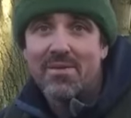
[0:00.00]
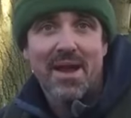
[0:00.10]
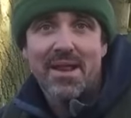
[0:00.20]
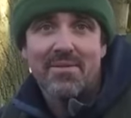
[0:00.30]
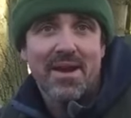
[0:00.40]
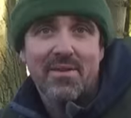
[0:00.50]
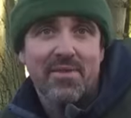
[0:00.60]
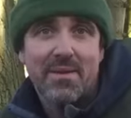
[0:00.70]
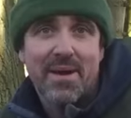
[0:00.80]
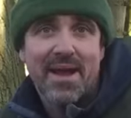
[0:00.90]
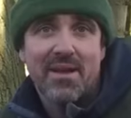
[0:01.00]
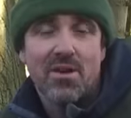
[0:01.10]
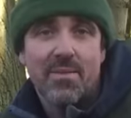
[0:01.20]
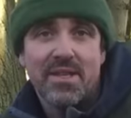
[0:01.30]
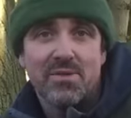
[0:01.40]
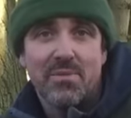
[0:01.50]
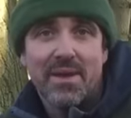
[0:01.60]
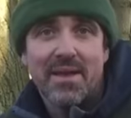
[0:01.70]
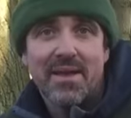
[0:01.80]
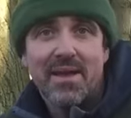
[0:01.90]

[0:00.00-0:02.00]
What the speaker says: any feedback and comments would be